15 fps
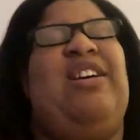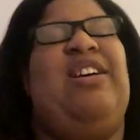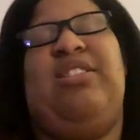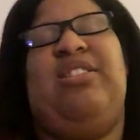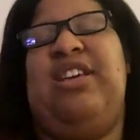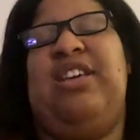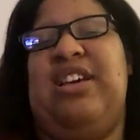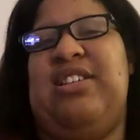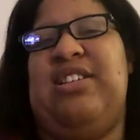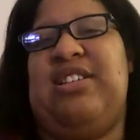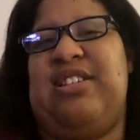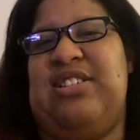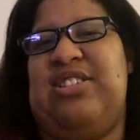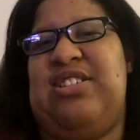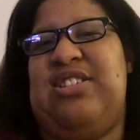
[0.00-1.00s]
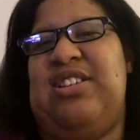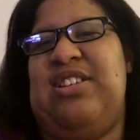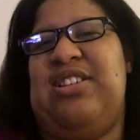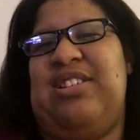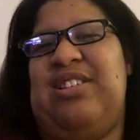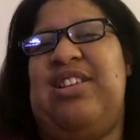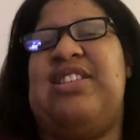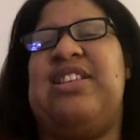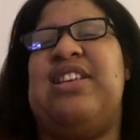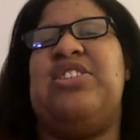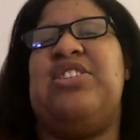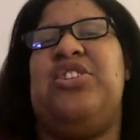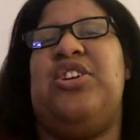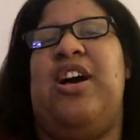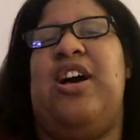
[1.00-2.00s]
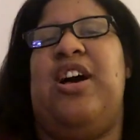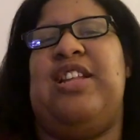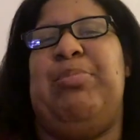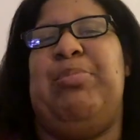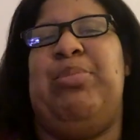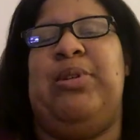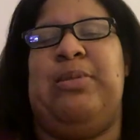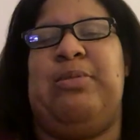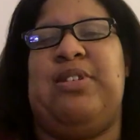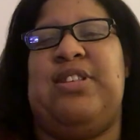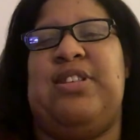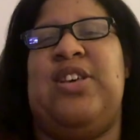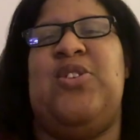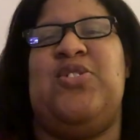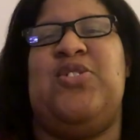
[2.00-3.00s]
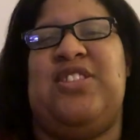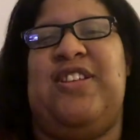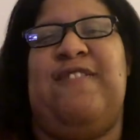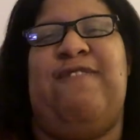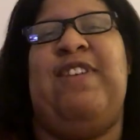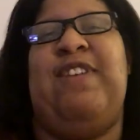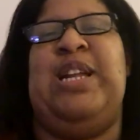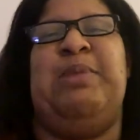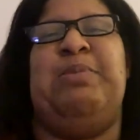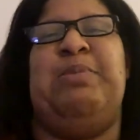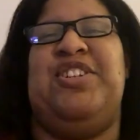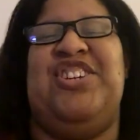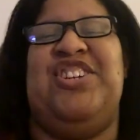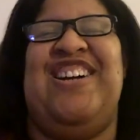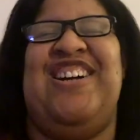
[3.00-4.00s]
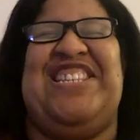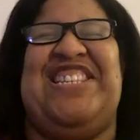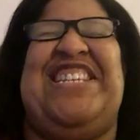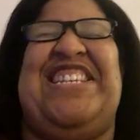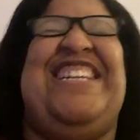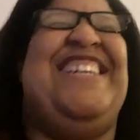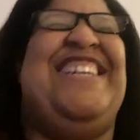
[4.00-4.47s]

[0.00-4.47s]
Yeah, because he said, how they build up these heels and then feed him to John Cena.